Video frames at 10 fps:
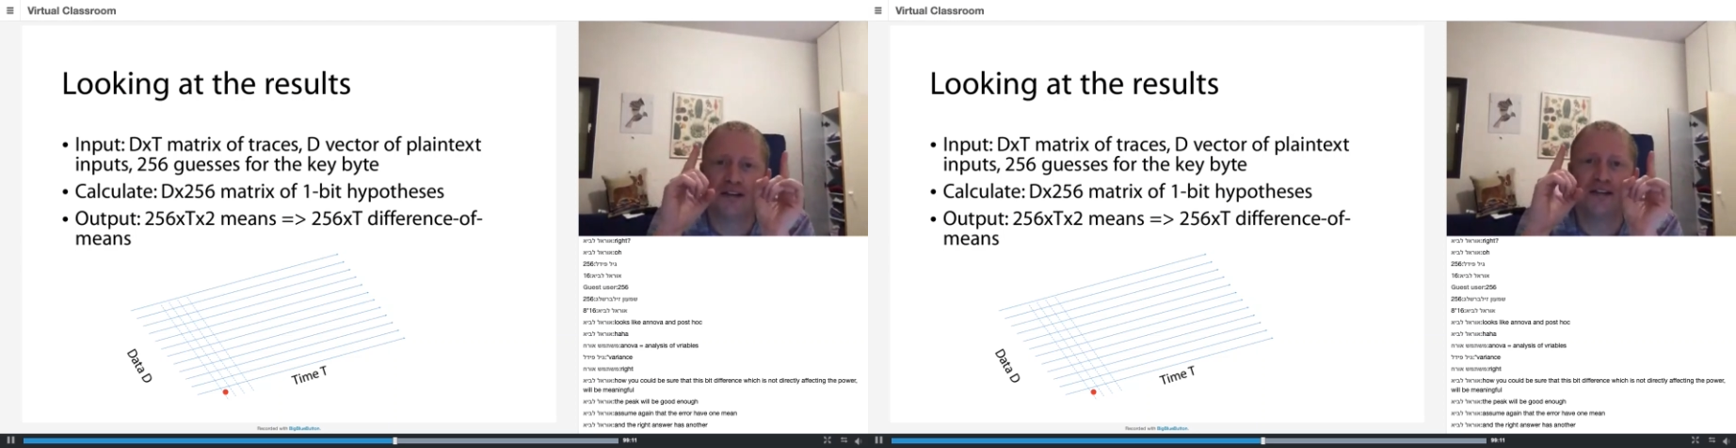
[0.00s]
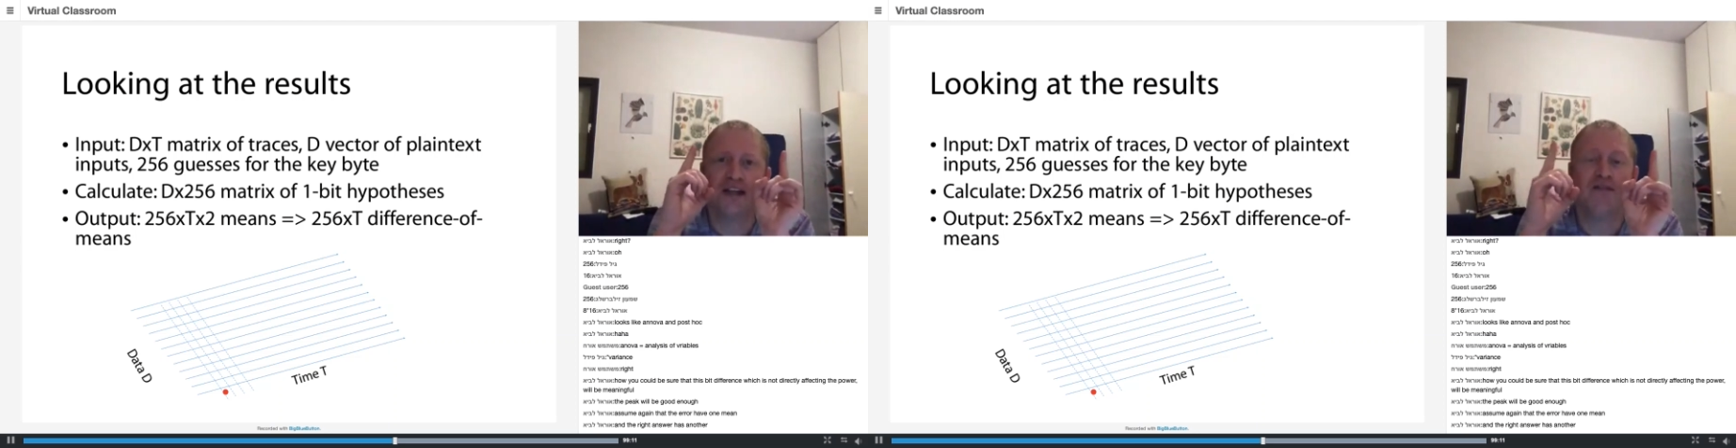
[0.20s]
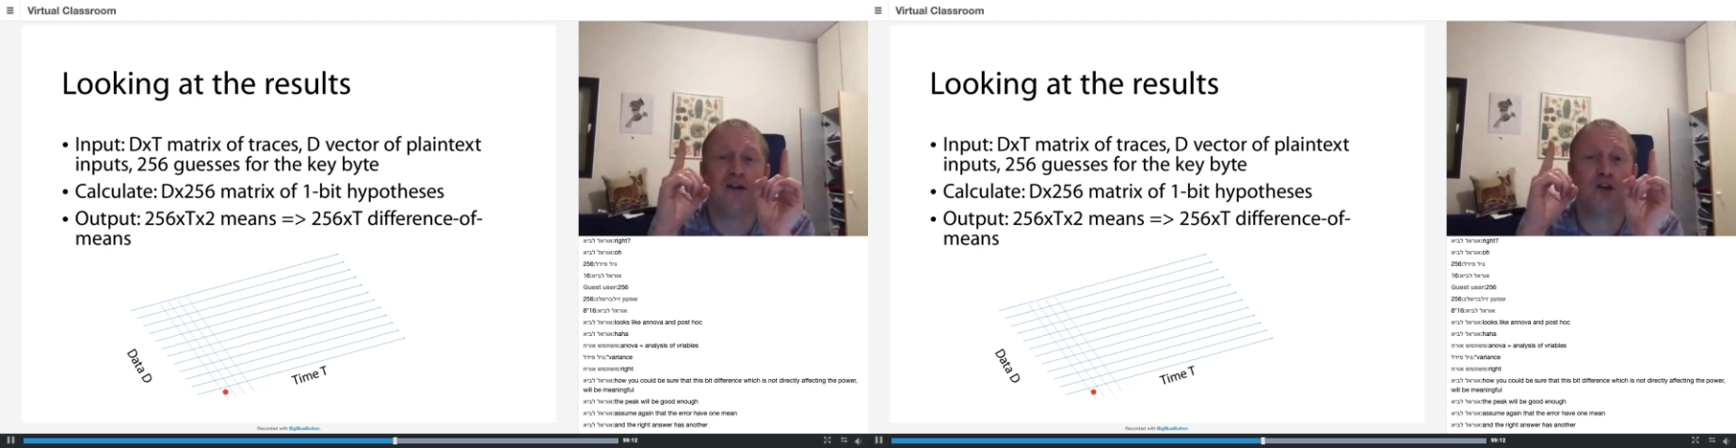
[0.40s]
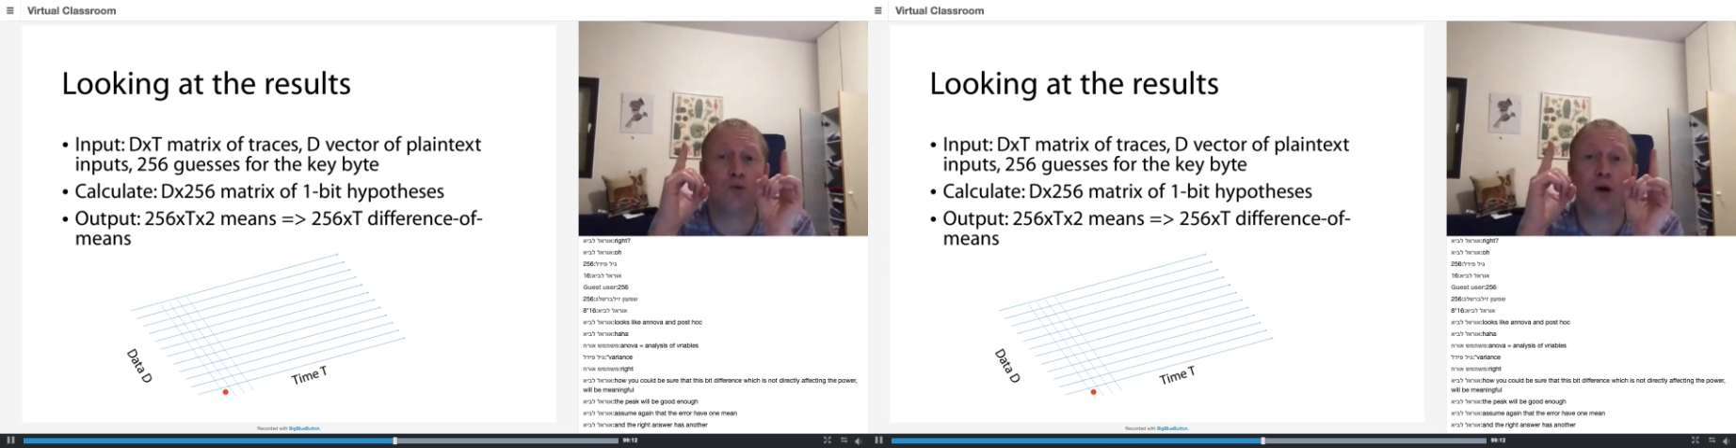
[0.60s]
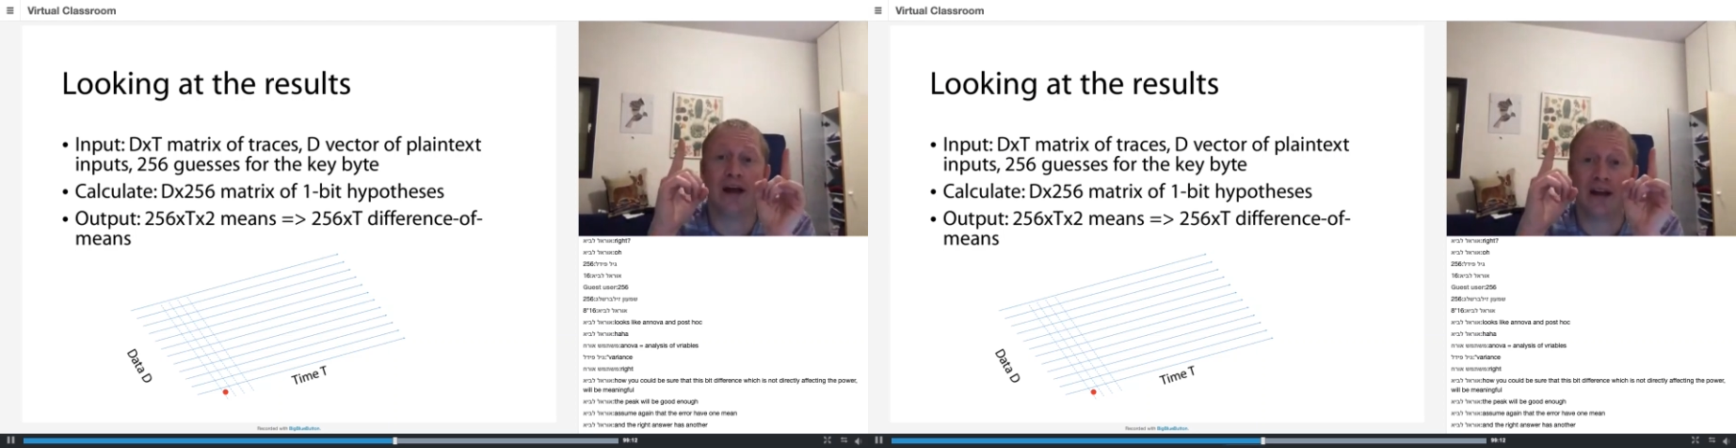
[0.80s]
different
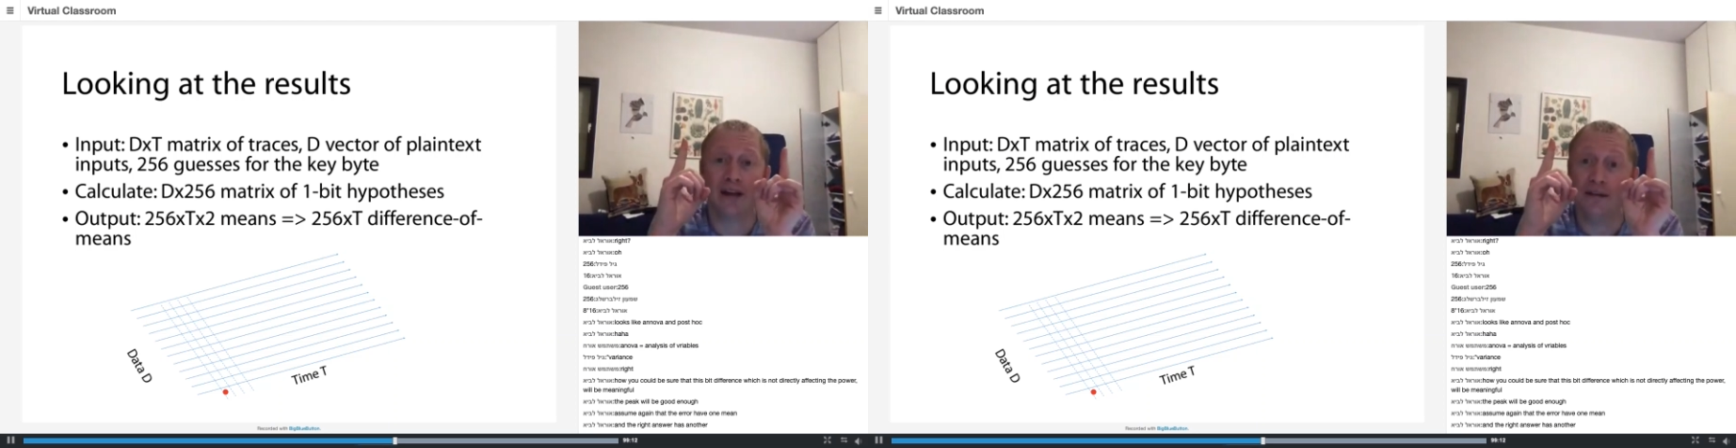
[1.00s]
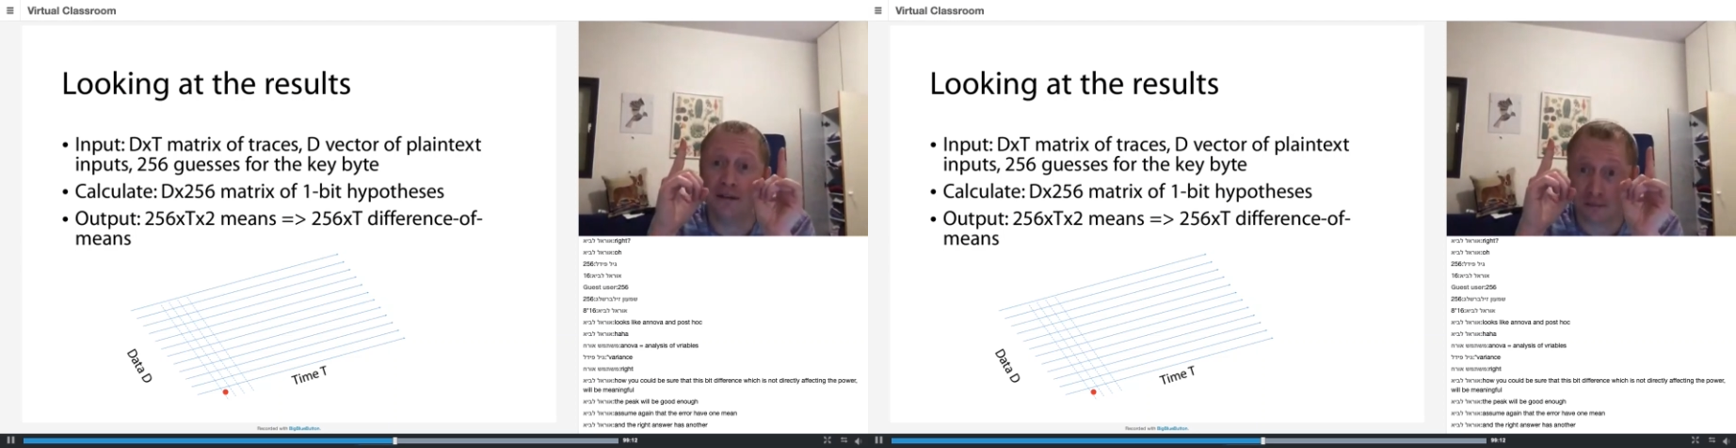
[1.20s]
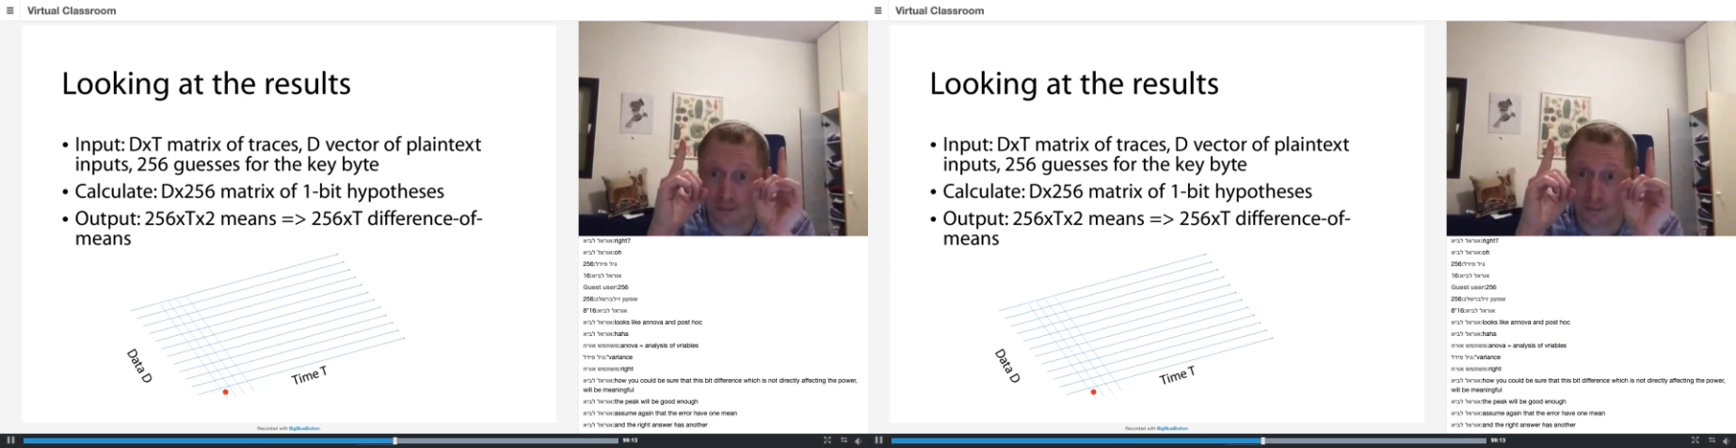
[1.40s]
ways